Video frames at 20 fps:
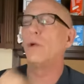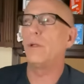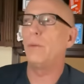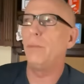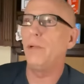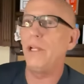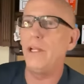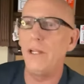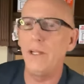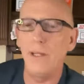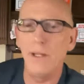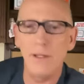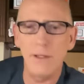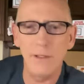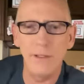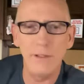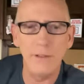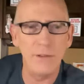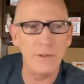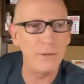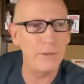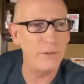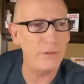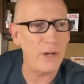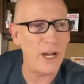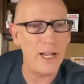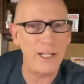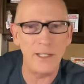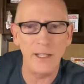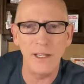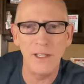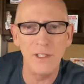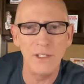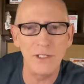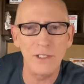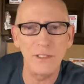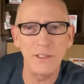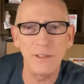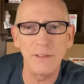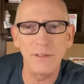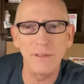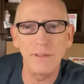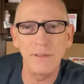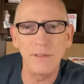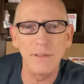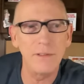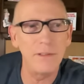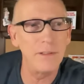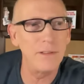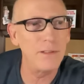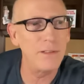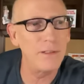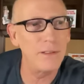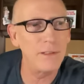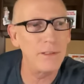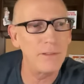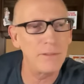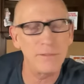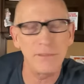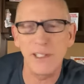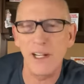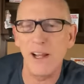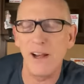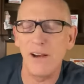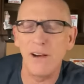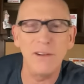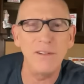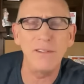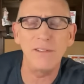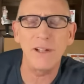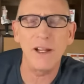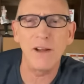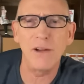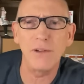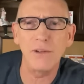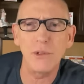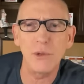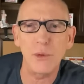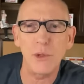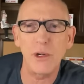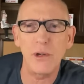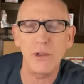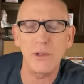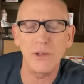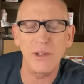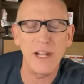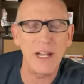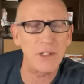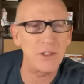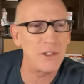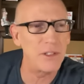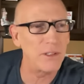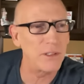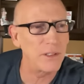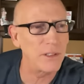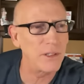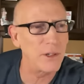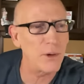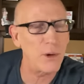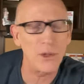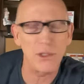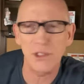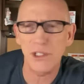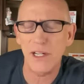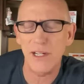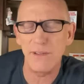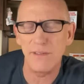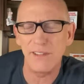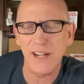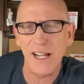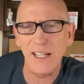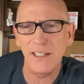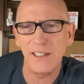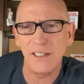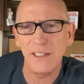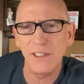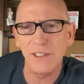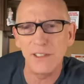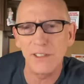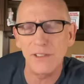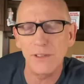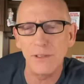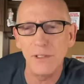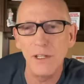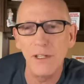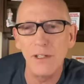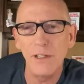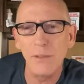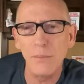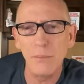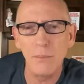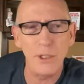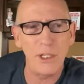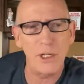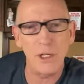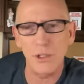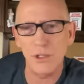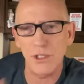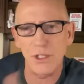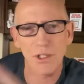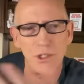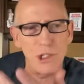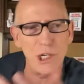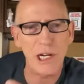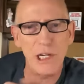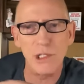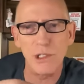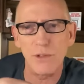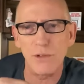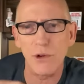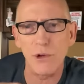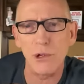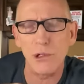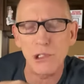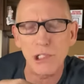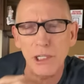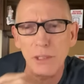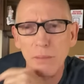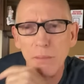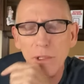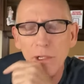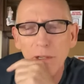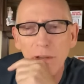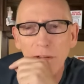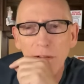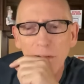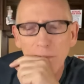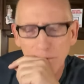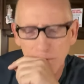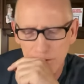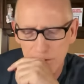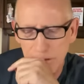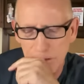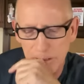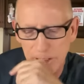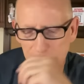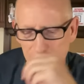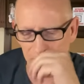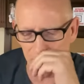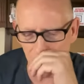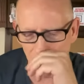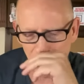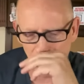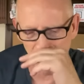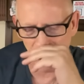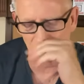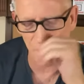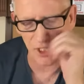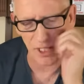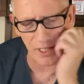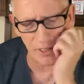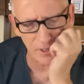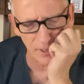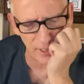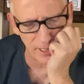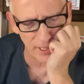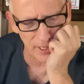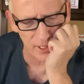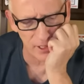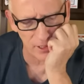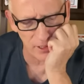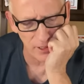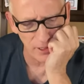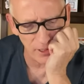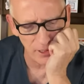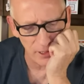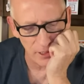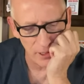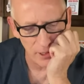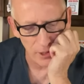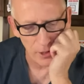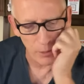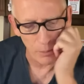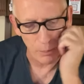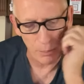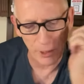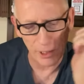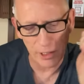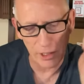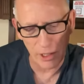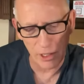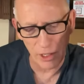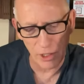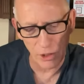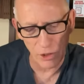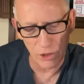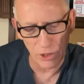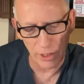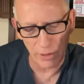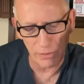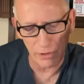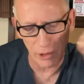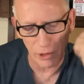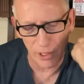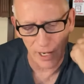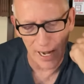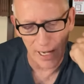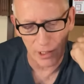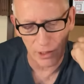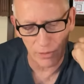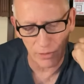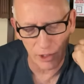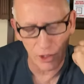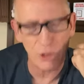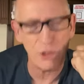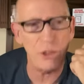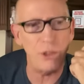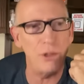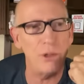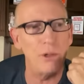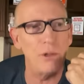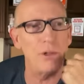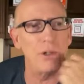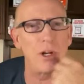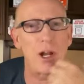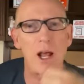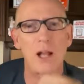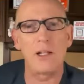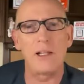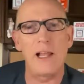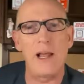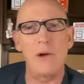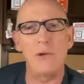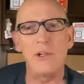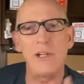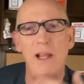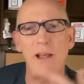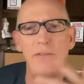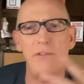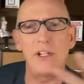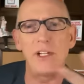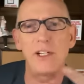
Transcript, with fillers: it be violence? No. Twitter doesn't cause any violence because of the change of ownership. No. Is it because if you're an activist, you're not allowed to have an